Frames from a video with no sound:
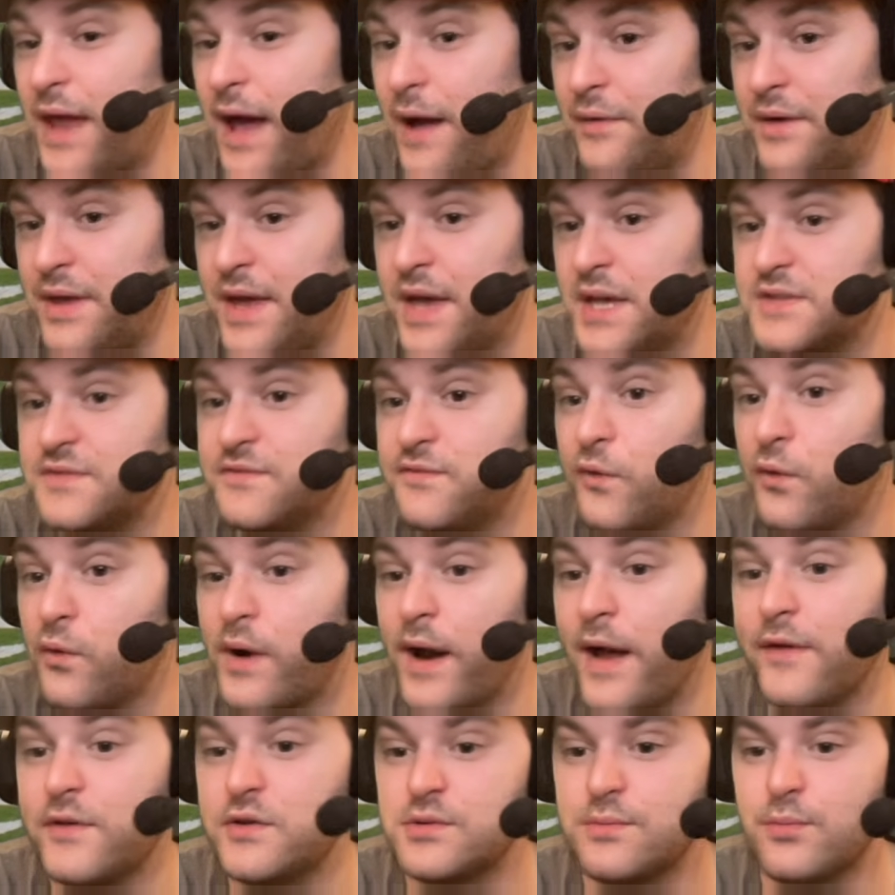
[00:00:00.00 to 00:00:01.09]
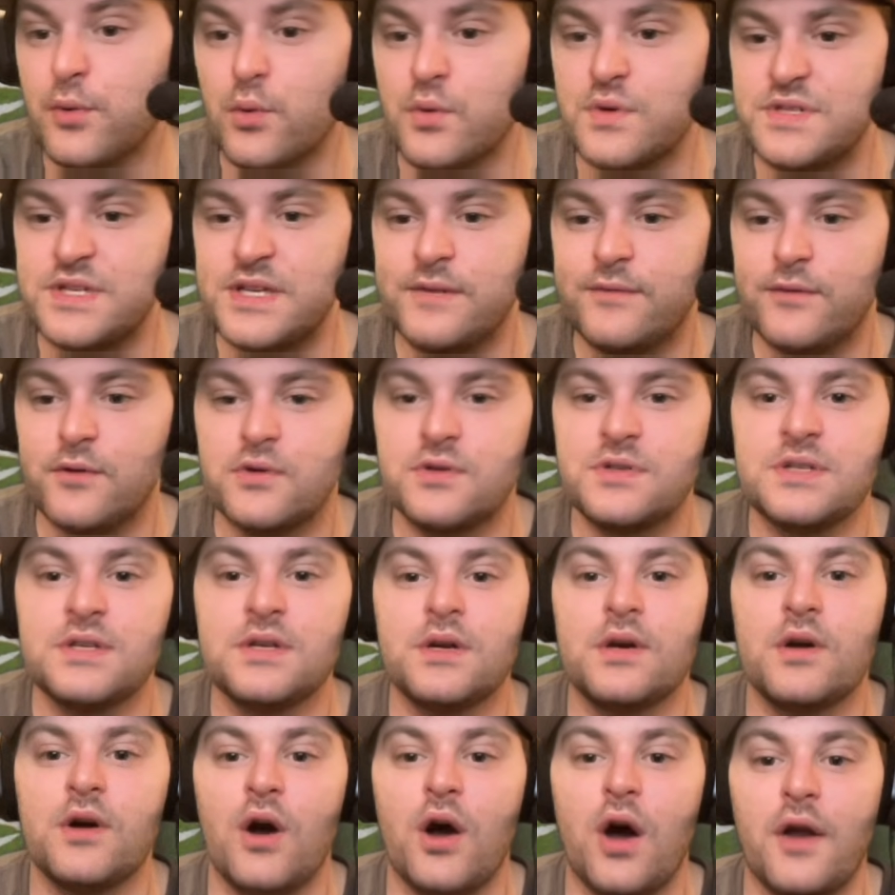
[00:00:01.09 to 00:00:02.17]
Now he has 4 eligible receivers
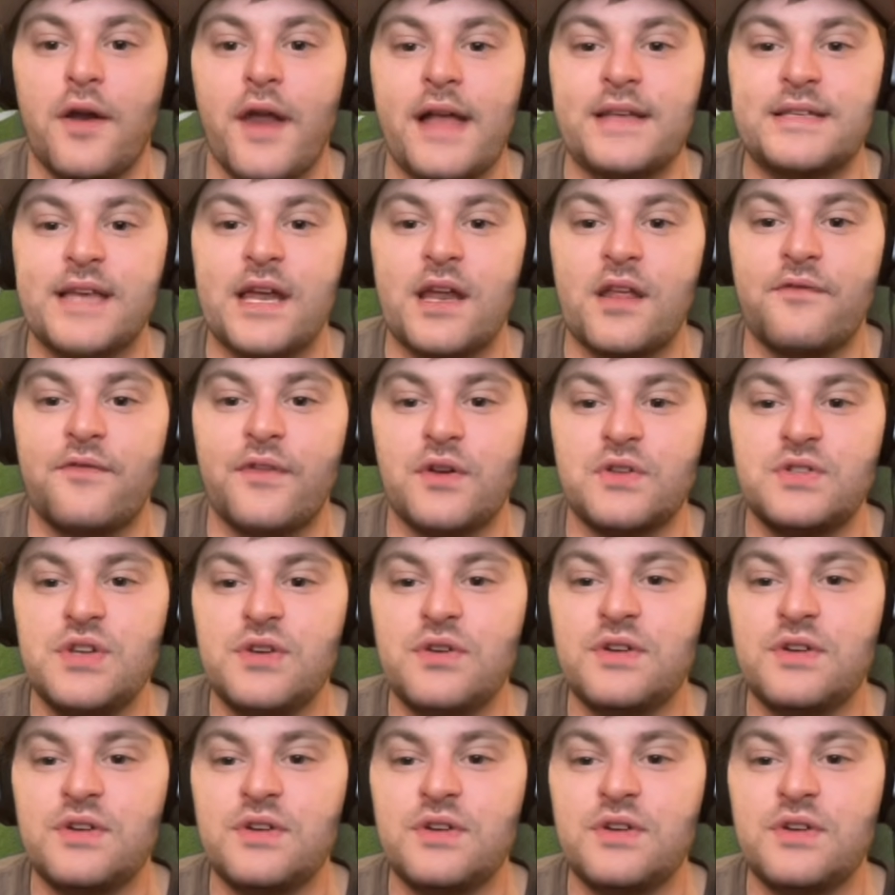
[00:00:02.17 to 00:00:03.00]
on that side of the field. So you